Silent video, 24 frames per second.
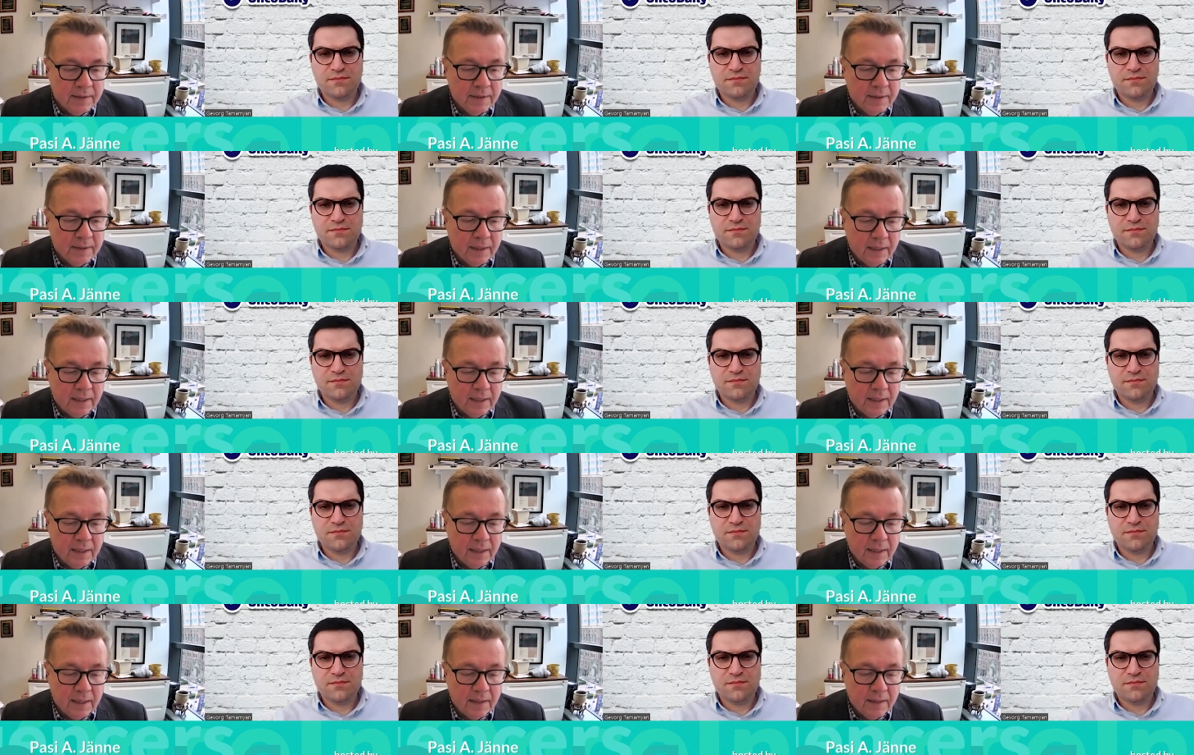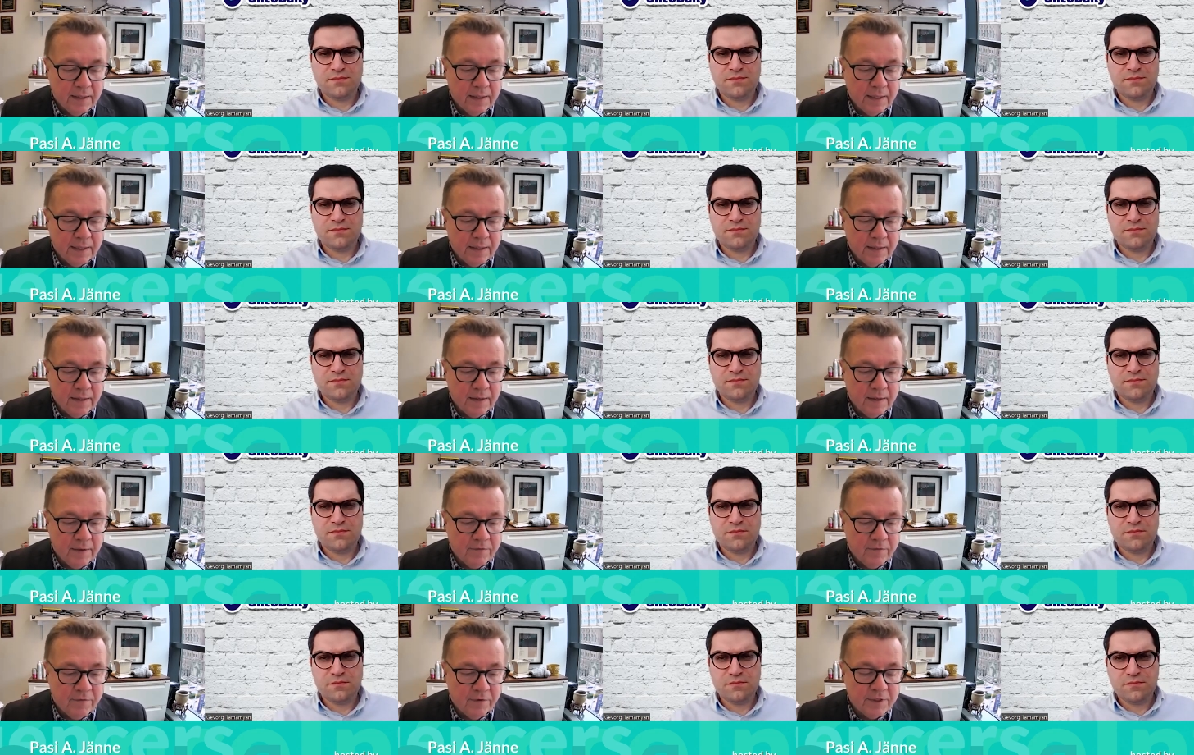Speaker 1: uh, in,
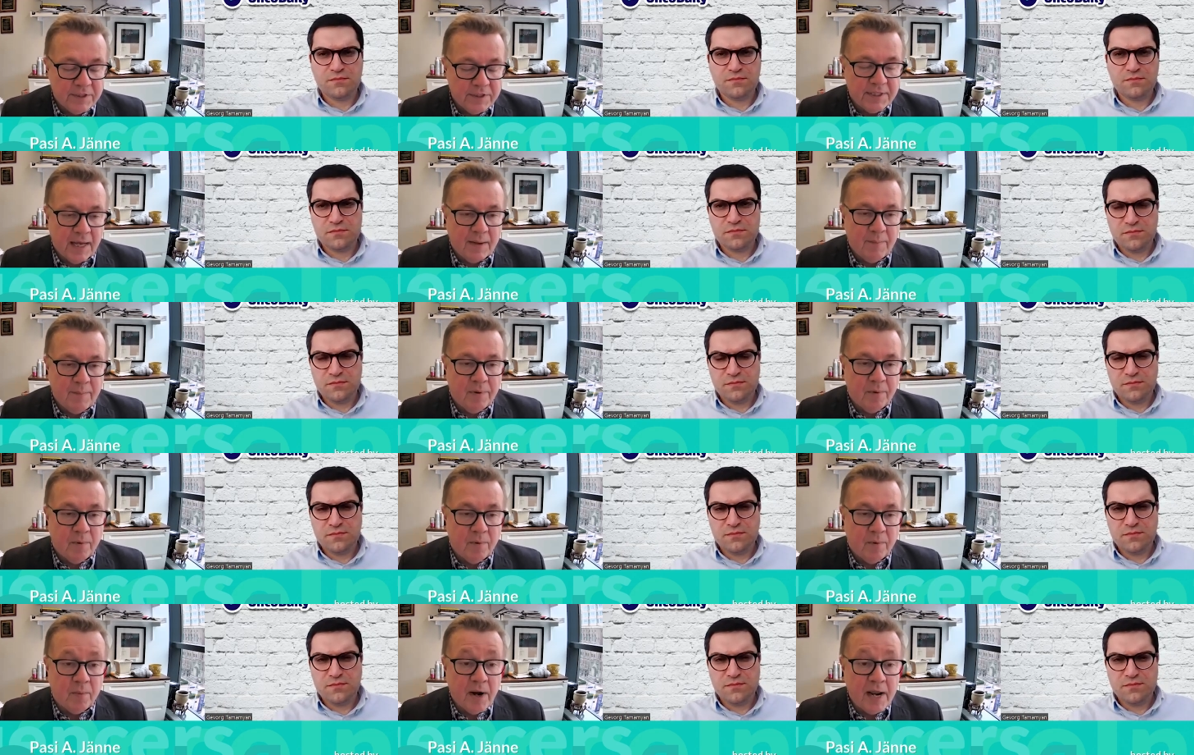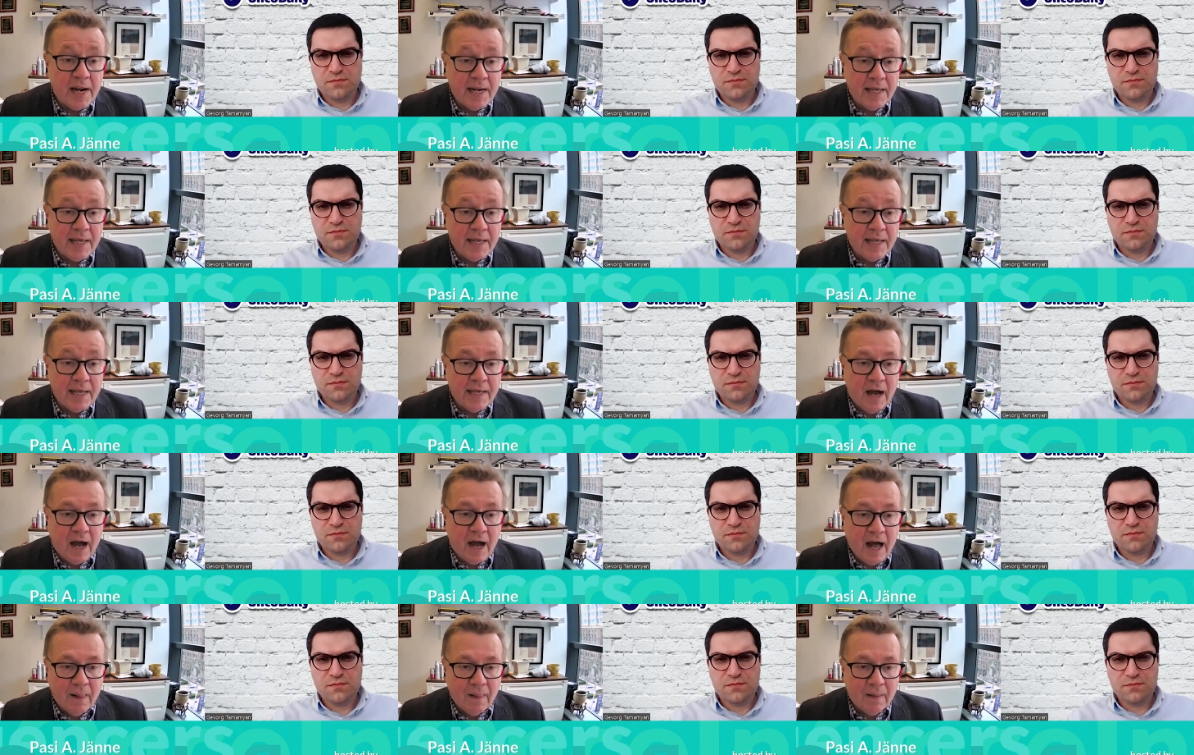in, for example,
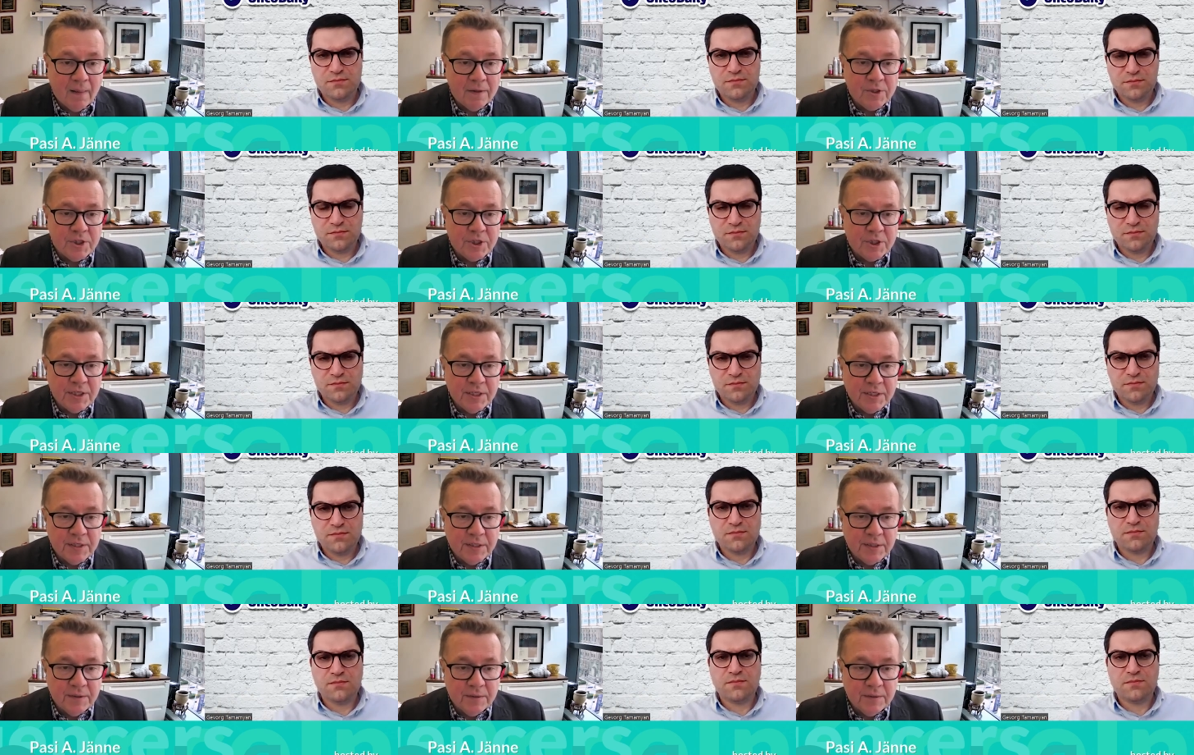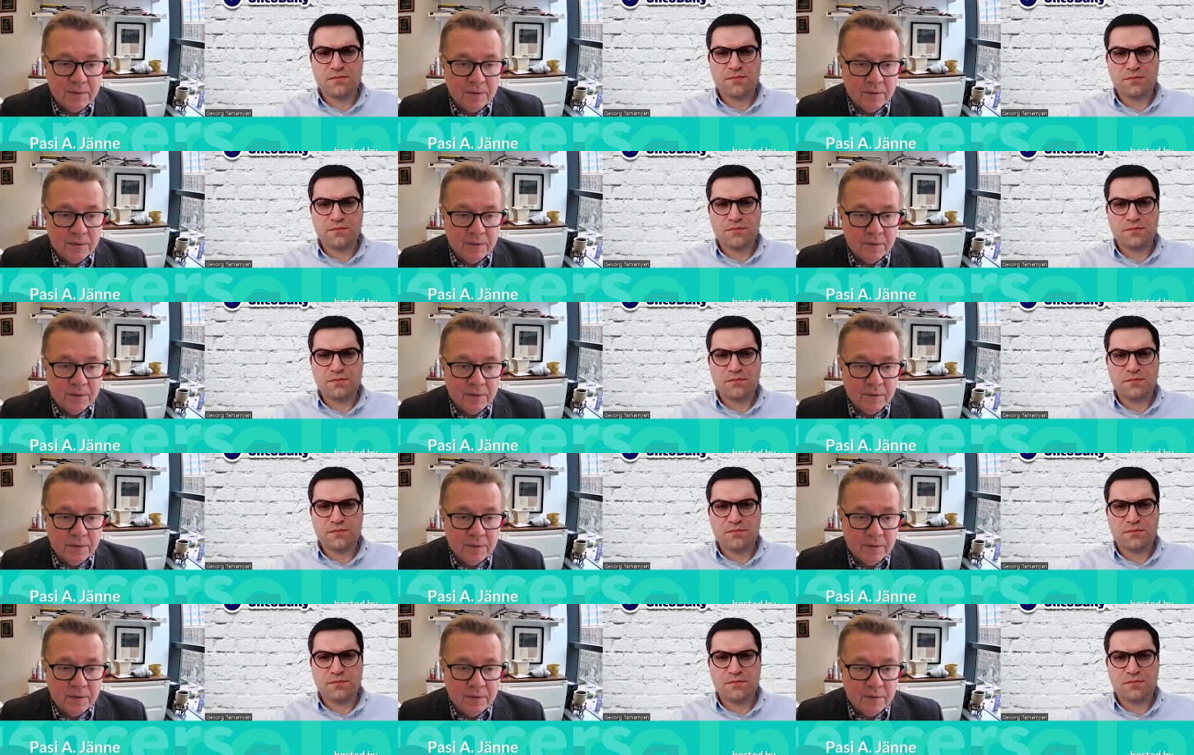radiology,